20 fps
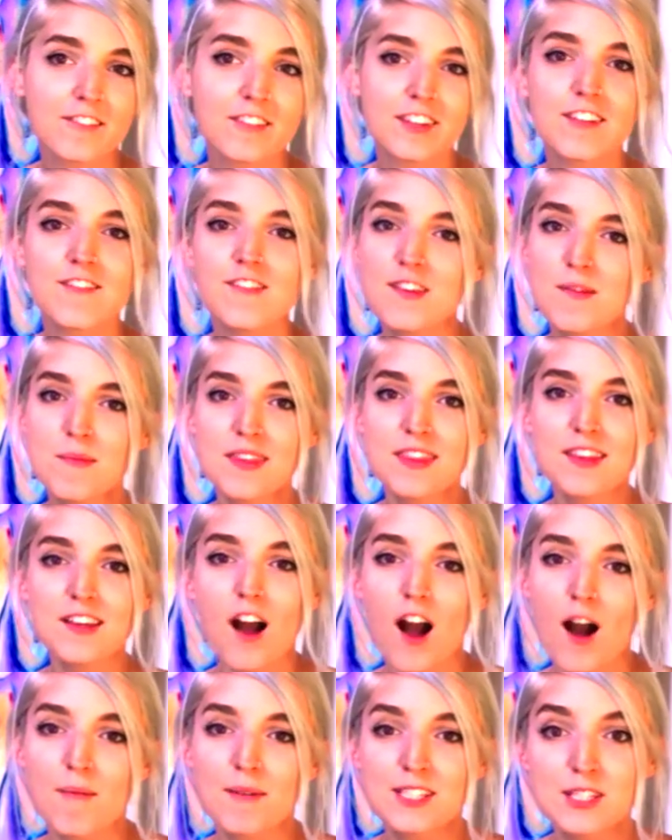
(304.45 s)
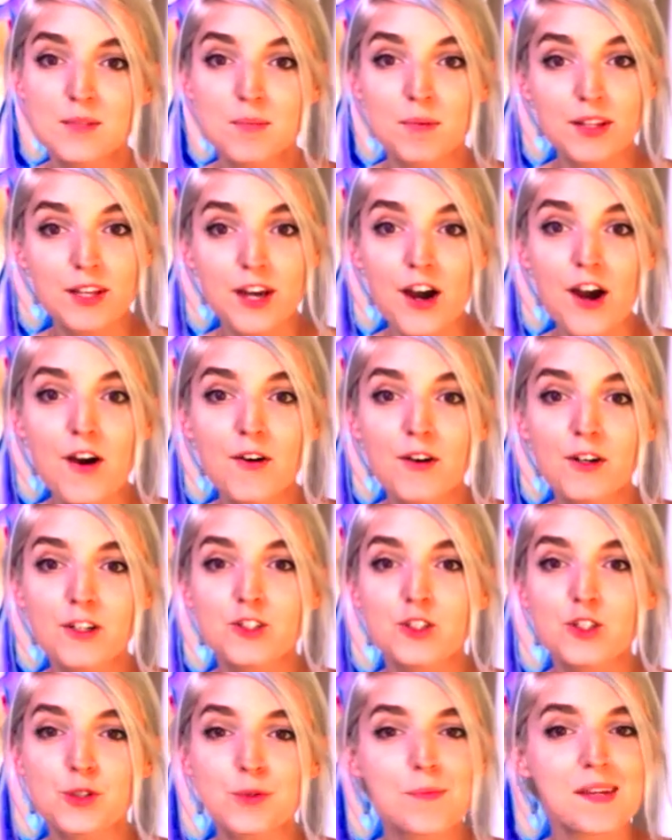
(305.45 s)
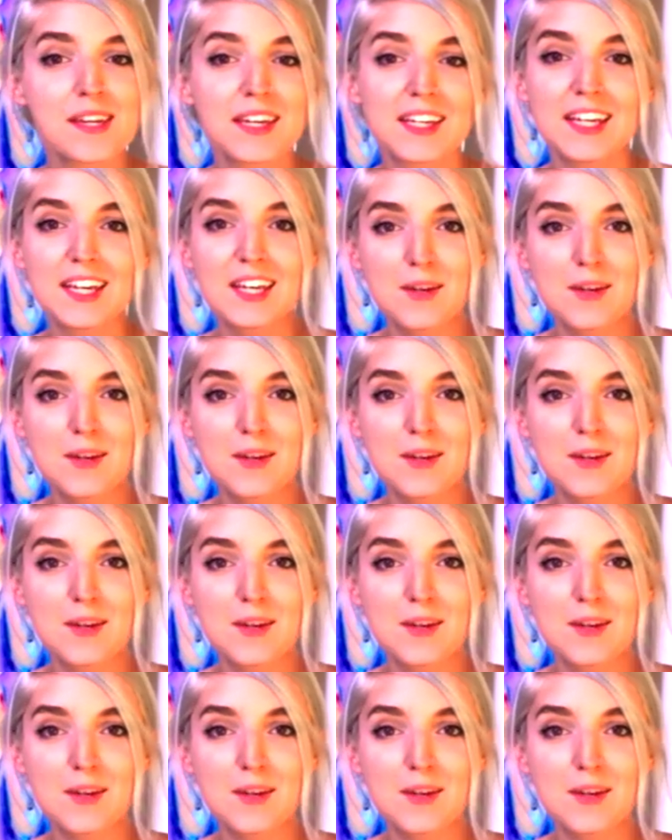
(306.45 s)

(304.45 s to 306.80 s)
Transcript: leave them in the comments below or shoot me an